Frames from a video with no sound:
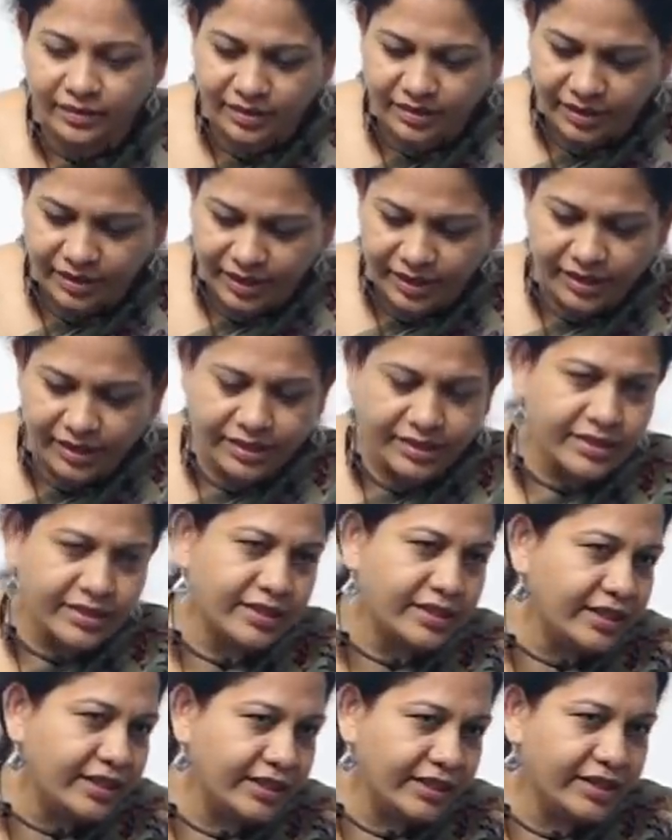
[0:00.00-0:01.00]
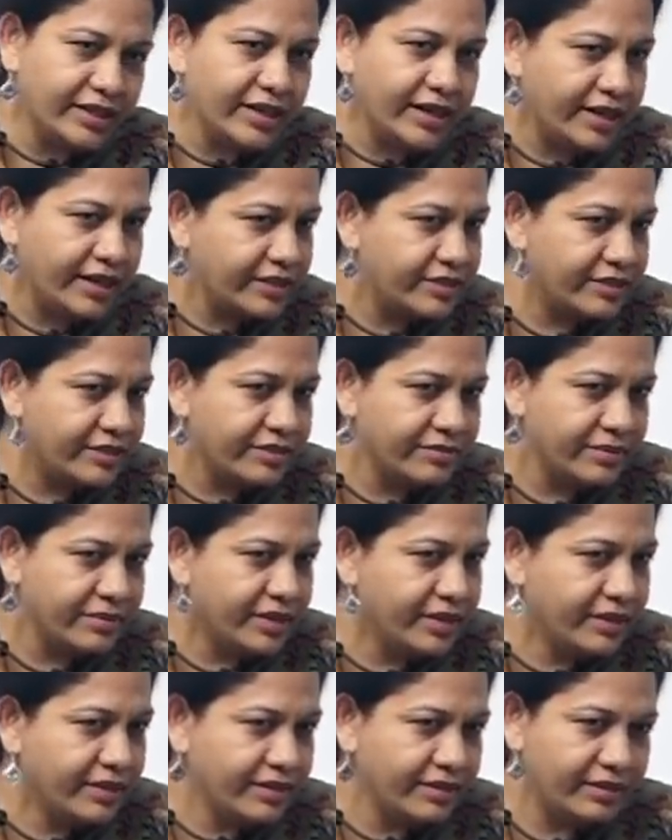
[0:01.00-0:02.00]
there's a lady sitting next to
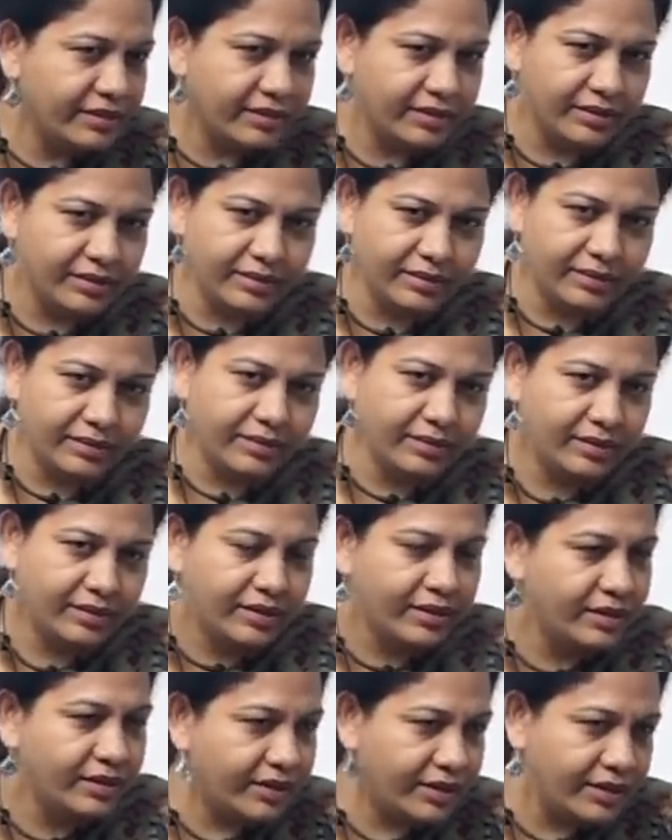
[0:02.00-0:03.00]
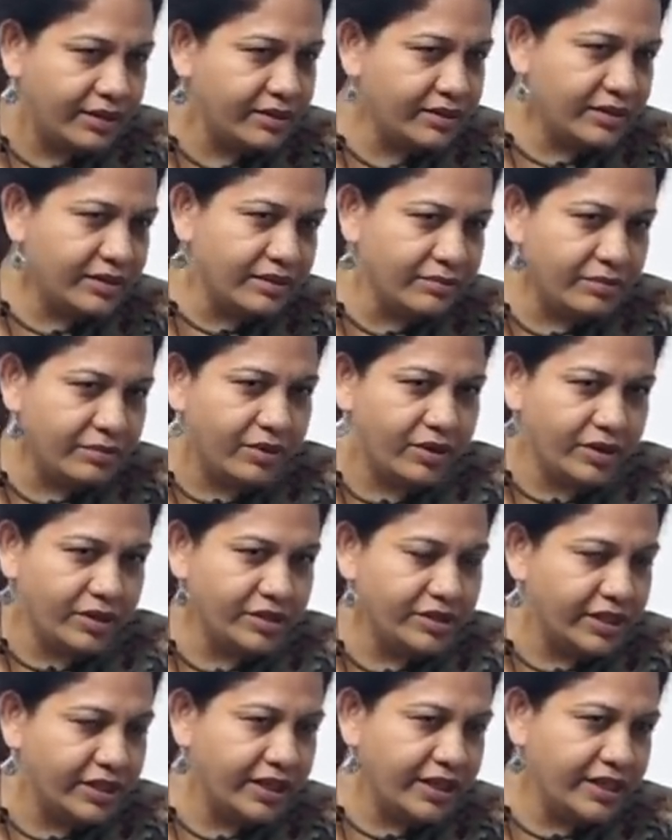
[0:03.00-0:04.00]
me, a London-born
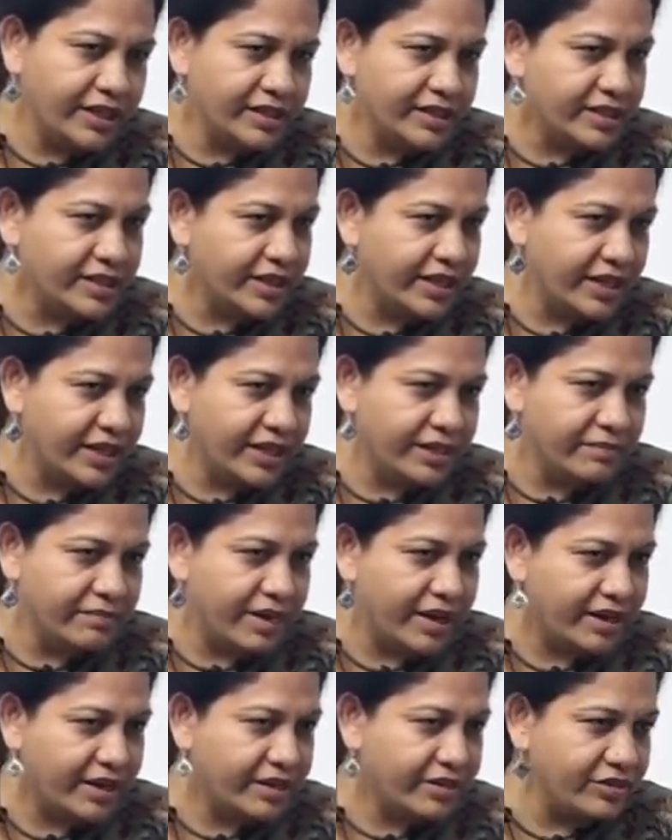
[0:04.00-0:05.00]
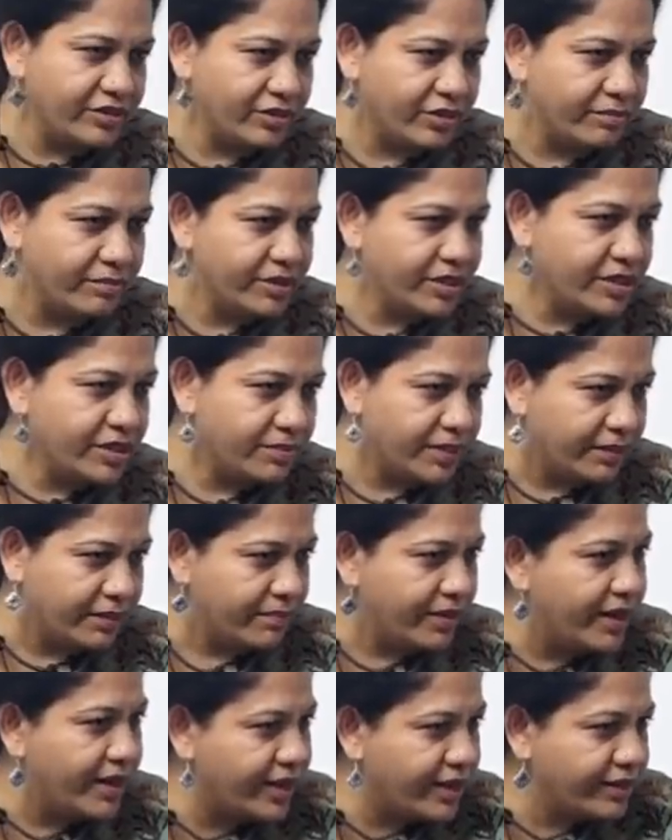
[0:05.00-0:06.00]
Chinese lady married to a Brisbane
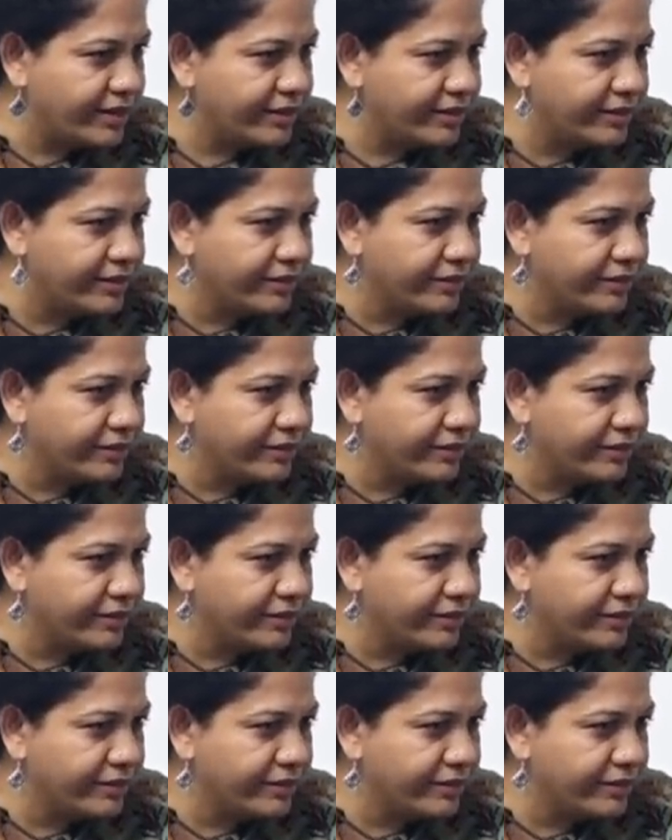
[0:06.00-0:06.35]
man,